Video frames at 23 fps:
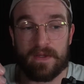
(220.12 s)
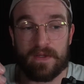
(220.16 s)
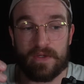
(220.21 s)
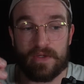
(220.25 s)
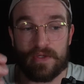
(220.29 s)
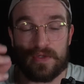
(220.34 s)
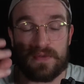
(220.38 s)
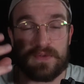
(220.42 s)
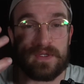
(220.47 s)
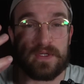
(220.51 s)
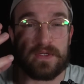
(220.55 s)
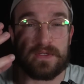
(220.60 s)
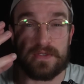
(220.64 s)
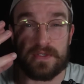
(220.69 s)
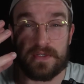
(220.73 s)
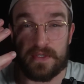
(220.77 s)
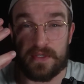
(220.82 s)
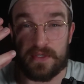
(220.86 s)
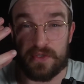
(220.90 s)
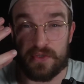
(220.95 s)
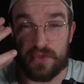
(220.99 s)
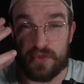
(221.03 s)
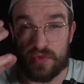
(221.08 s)
You need to
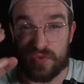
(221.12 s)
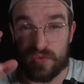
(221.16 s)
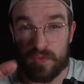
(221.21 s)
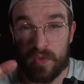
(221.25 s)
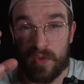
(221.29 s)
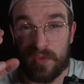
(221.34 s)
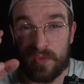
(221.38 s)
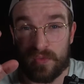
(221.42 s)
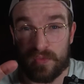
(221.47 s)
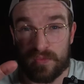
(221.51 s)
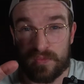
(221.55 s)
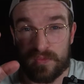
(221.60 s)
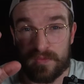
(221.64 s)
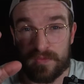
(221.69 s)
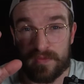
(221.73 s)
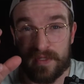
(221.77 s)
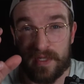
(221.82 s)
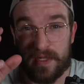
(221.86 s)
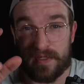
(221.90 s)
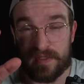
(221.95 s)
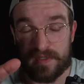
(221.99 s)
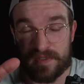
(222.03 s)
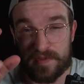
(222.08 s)
control
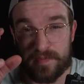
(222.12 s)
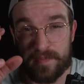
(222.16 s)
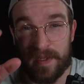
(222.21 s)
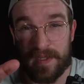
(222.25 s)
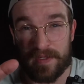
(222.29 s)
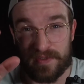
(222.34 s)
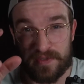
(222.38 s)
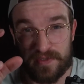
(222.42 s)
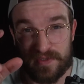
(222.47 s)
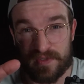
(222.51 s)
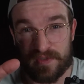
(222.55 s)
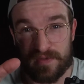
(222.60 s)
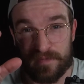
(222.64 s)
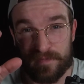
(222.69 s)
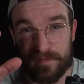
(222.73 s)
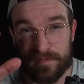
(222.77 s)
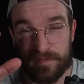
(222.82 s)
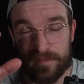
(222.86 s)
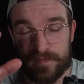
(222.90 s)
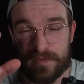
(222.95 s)
that expansion